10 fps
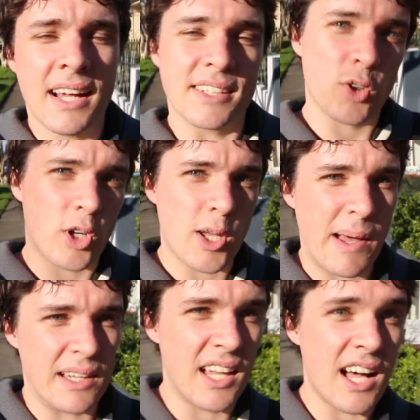Now, talking
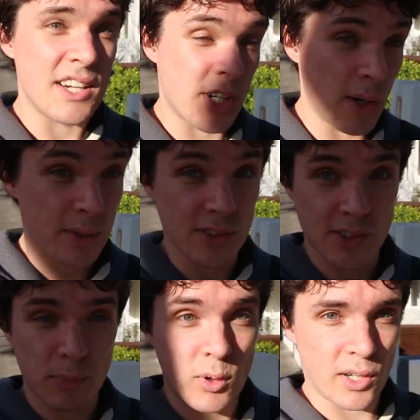about large goals and
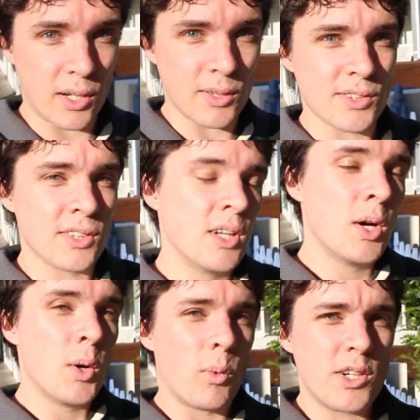small goals,
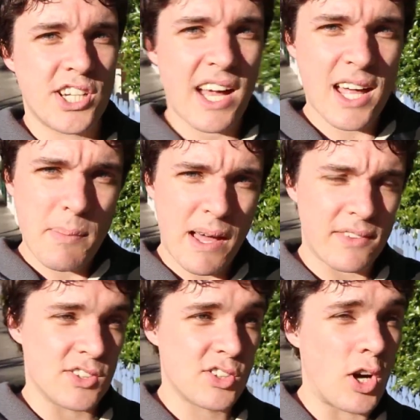watch out about
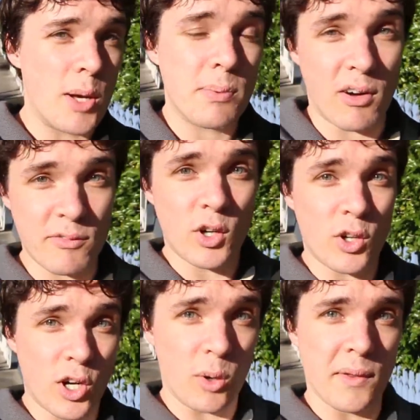the scope of your
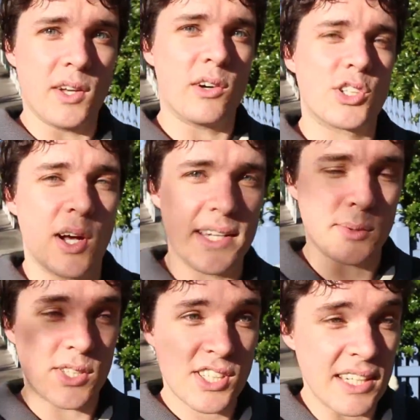goal that you're trying
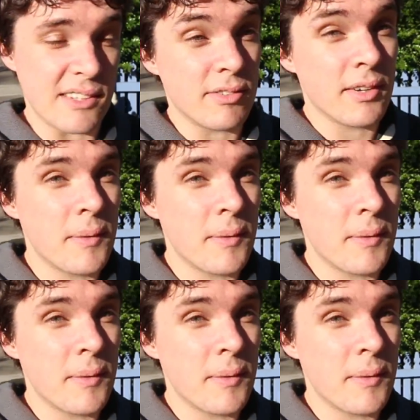to achieve.